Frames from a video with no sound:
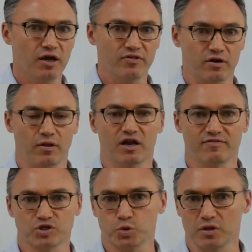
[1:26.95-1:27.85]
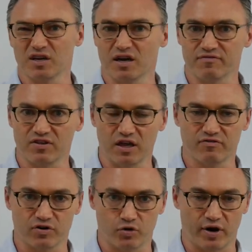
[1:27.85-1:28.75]
that a lot of us really kind of
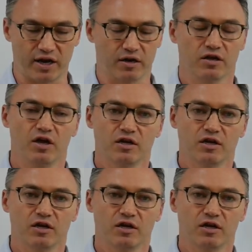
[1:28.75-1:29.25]
take for granted.